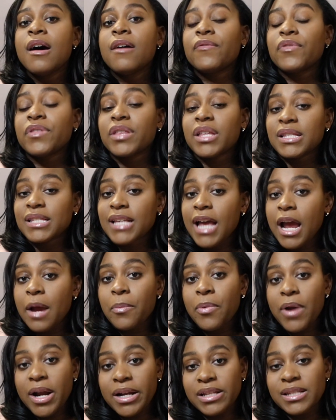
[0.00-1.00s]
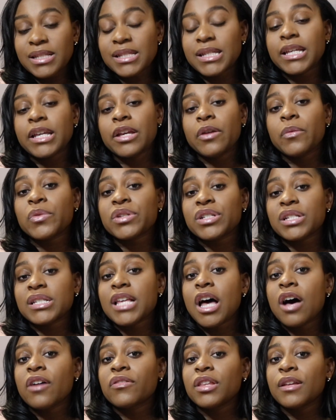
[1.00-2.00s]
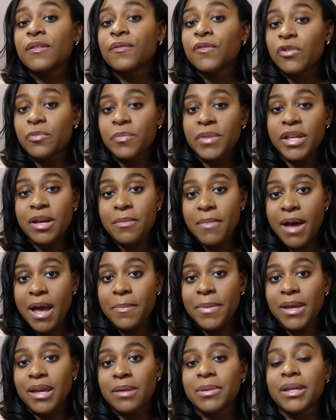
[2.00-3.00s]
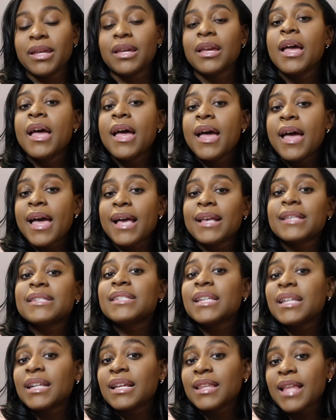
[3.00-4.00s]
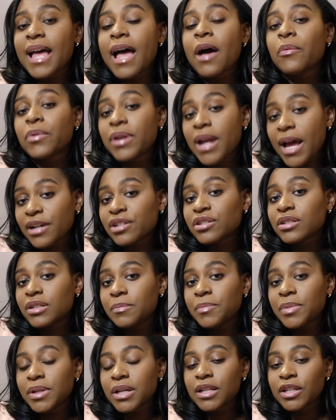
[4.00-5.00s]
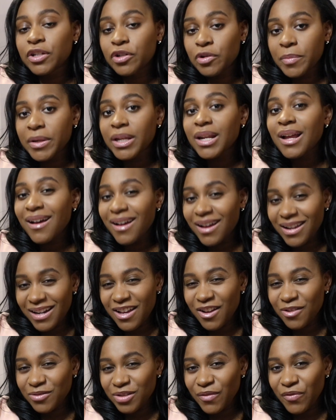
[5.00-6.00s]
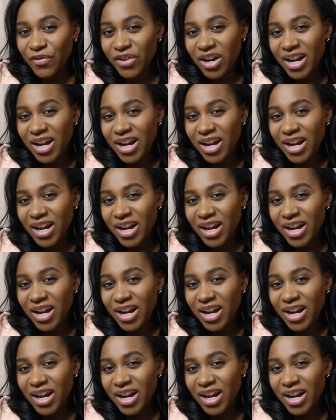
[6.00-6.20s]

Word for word: for the entire pregnancy, which is healthy for me and my baby. Exceeding that would actually be a little bit unhealthy for